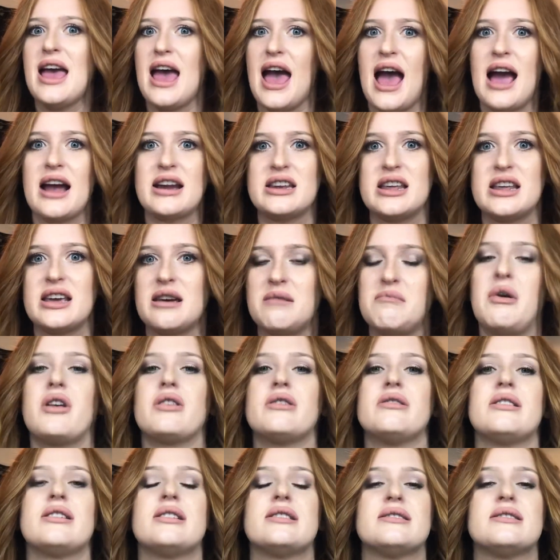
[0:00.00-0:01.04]
acting and
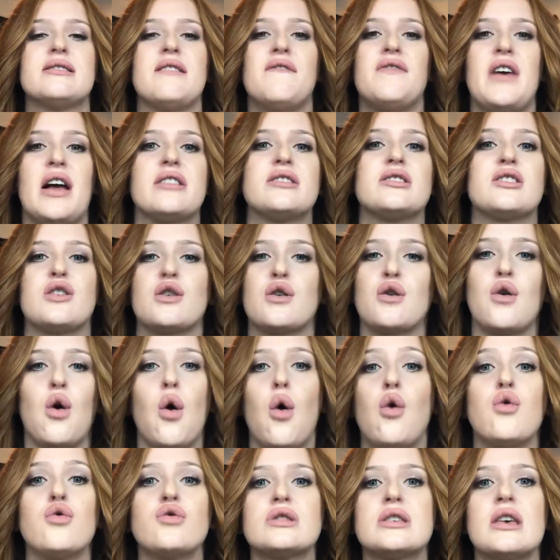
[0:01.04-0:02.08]
modeling and stuff, that's their
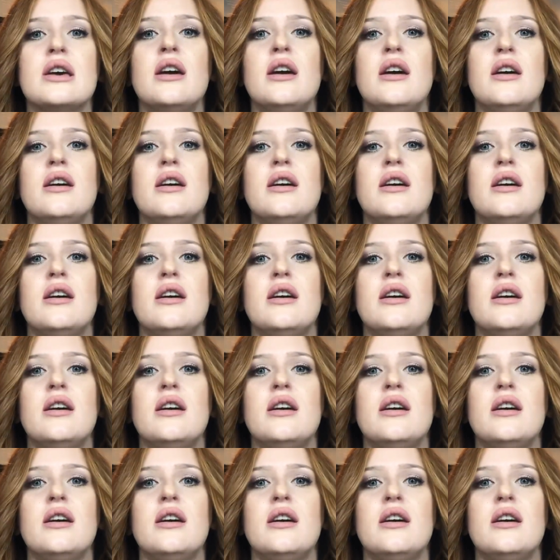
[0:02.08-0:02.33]
goals.